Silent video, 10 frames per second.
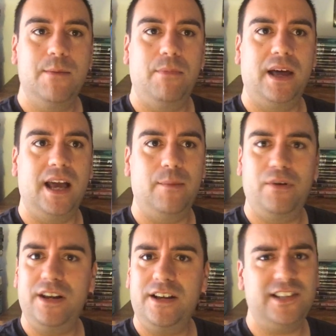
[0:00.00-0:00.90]
But
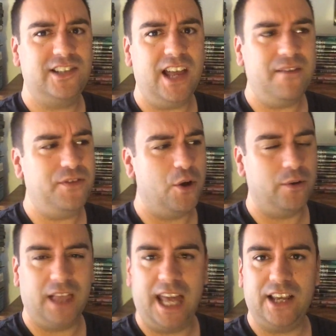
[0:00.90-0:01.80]
pretty good stuff
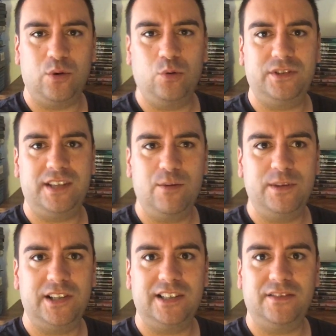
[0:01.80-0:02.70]
though. A lot of cool
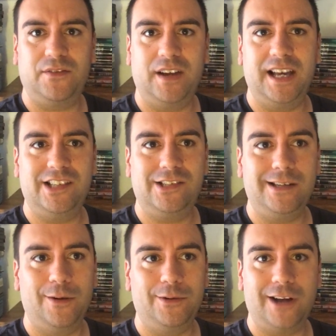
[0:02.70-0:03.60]
sequences of you
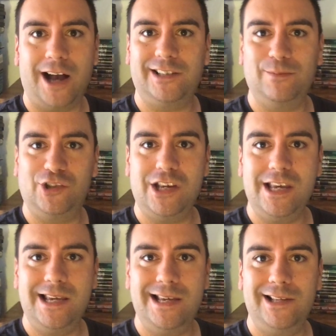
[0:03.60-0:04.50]
know, awesome
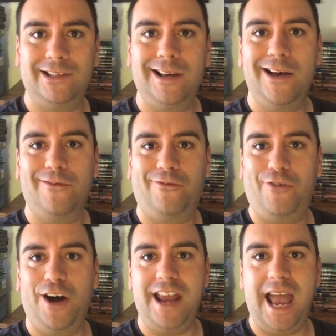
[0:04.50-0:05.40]
cheese,
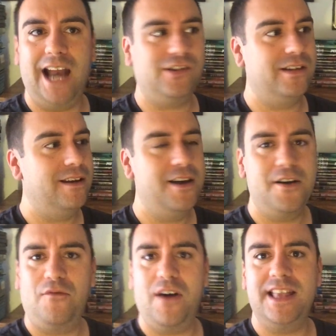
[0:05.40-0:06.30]
fun action,
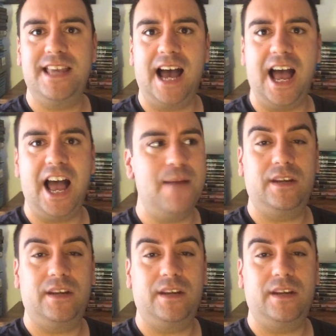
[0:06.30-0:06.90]
fun time.